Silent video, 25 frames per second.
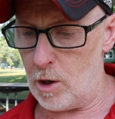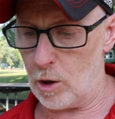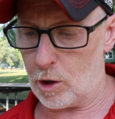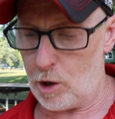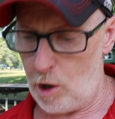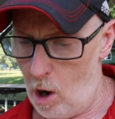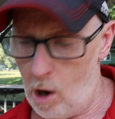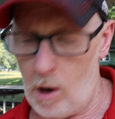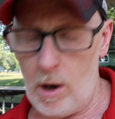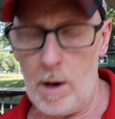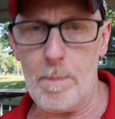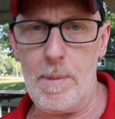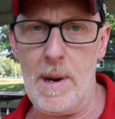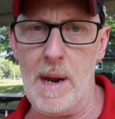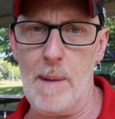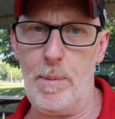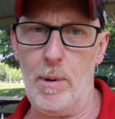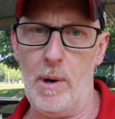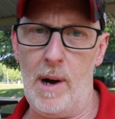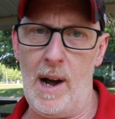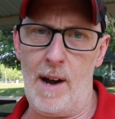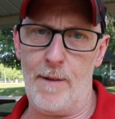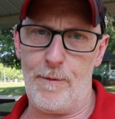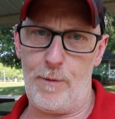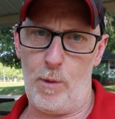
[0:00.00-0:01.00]
calling
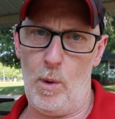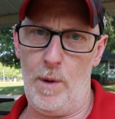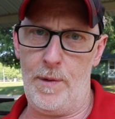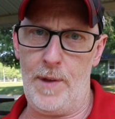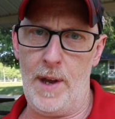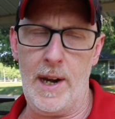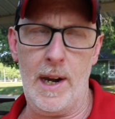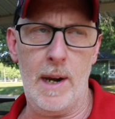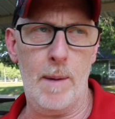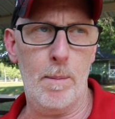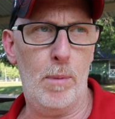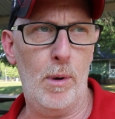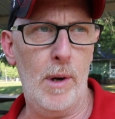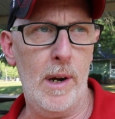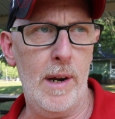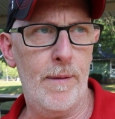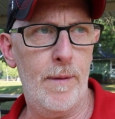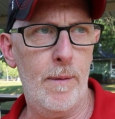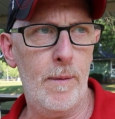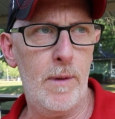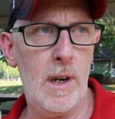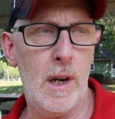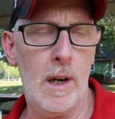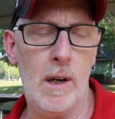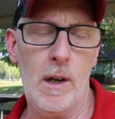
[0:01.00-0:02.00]
people out for what they didn't believe.
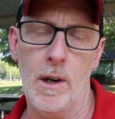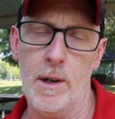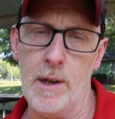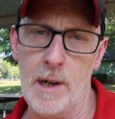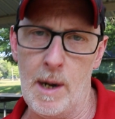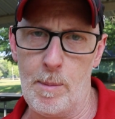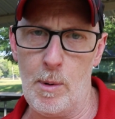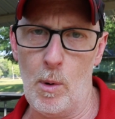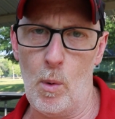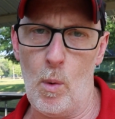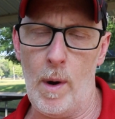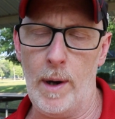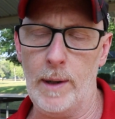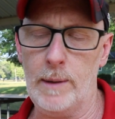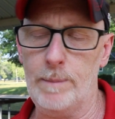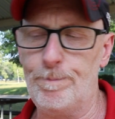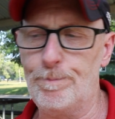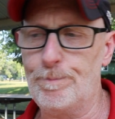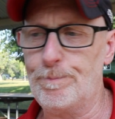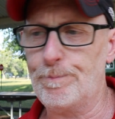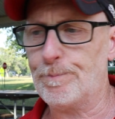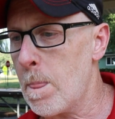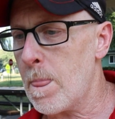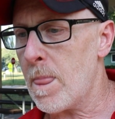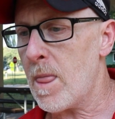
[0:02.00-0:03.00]
Look, number one,
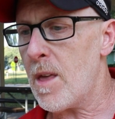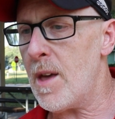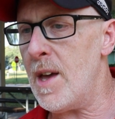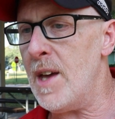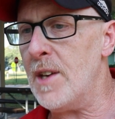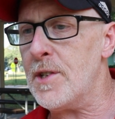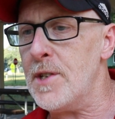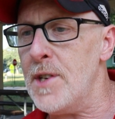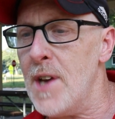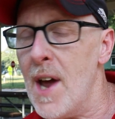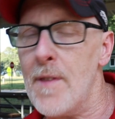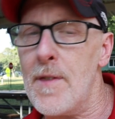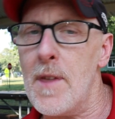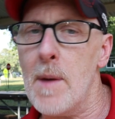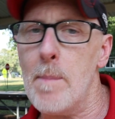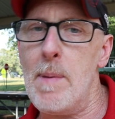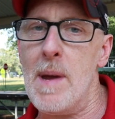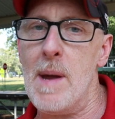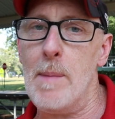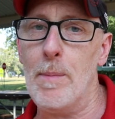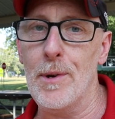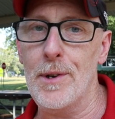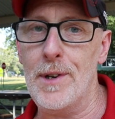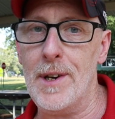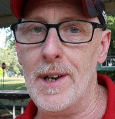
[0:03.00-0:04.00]
it's not that
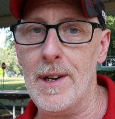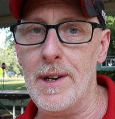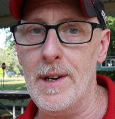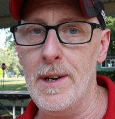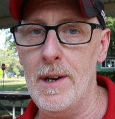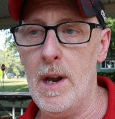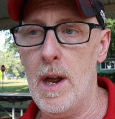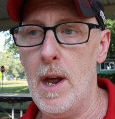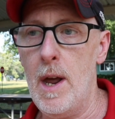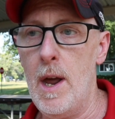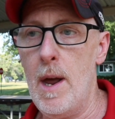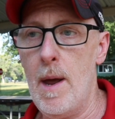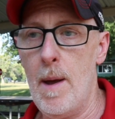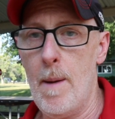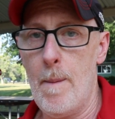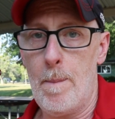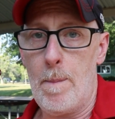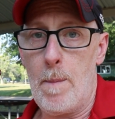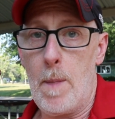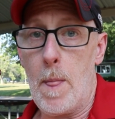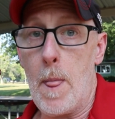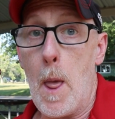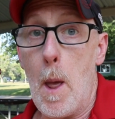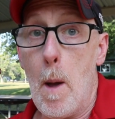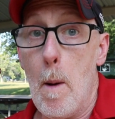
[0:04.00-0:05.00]
people didn't
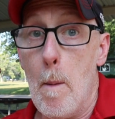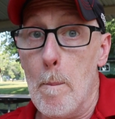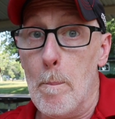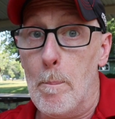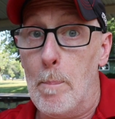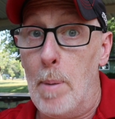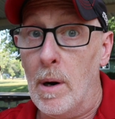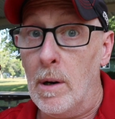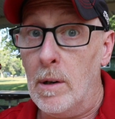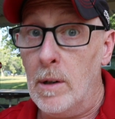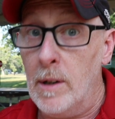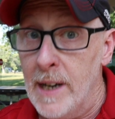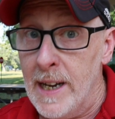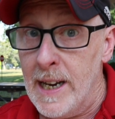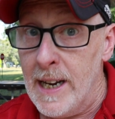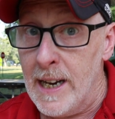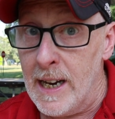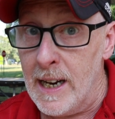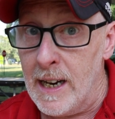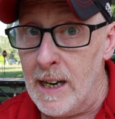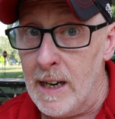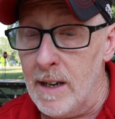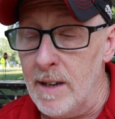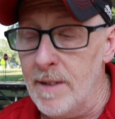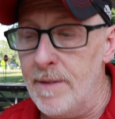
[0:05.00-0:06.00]

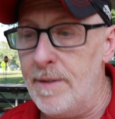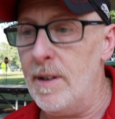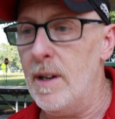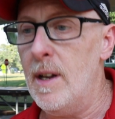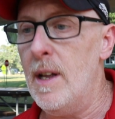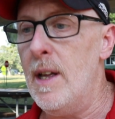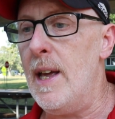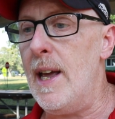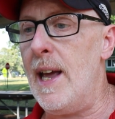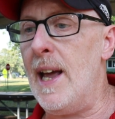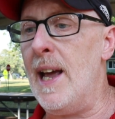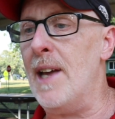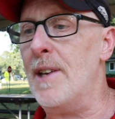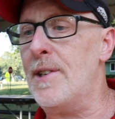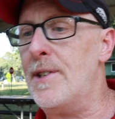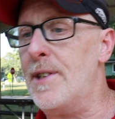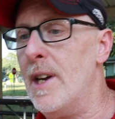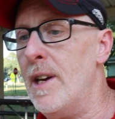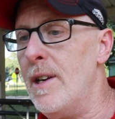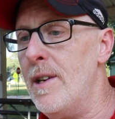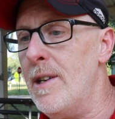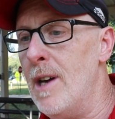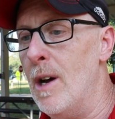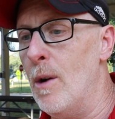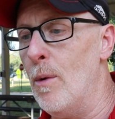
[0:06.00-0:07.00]
believe, it's
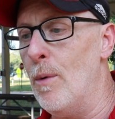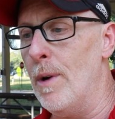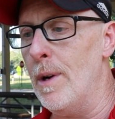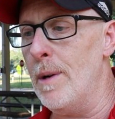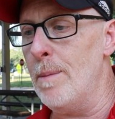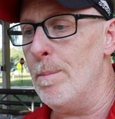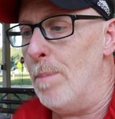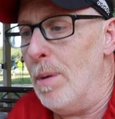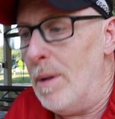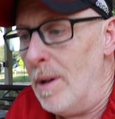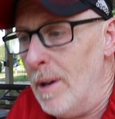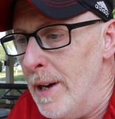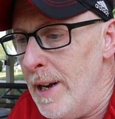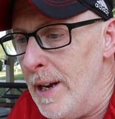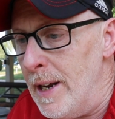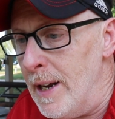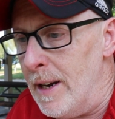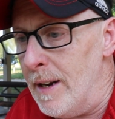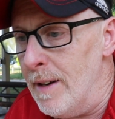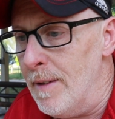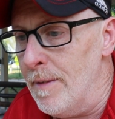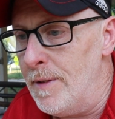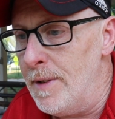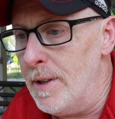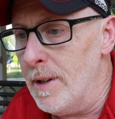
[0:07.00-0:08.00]
that no one
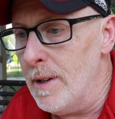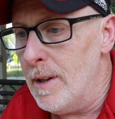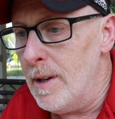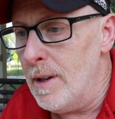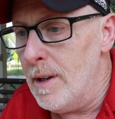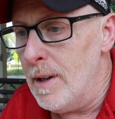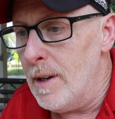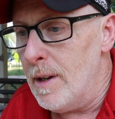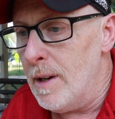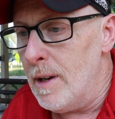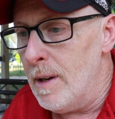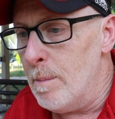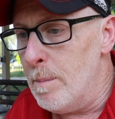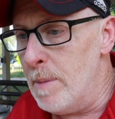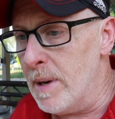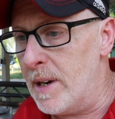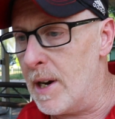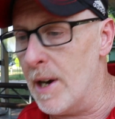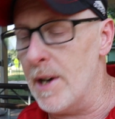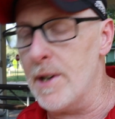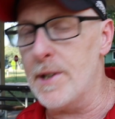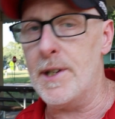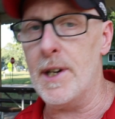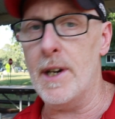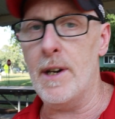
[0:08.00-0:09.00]
believed,
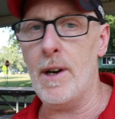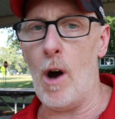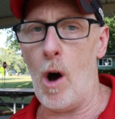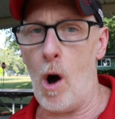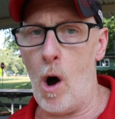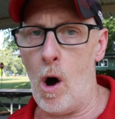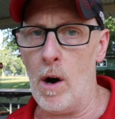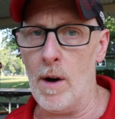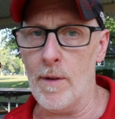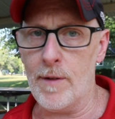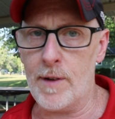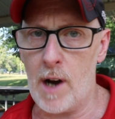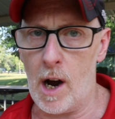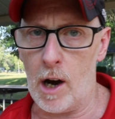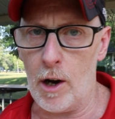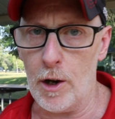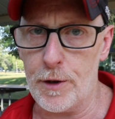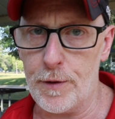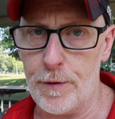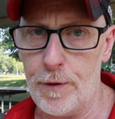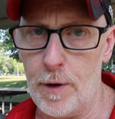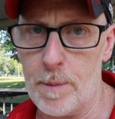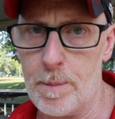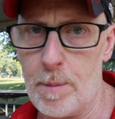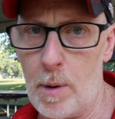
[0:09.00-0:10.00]
because in all of
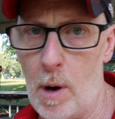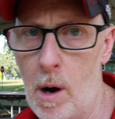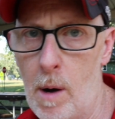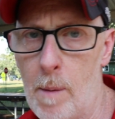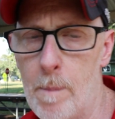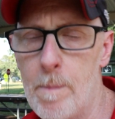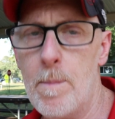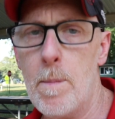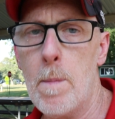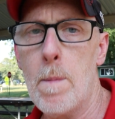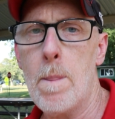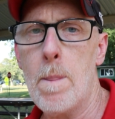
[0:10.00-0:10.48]
college football,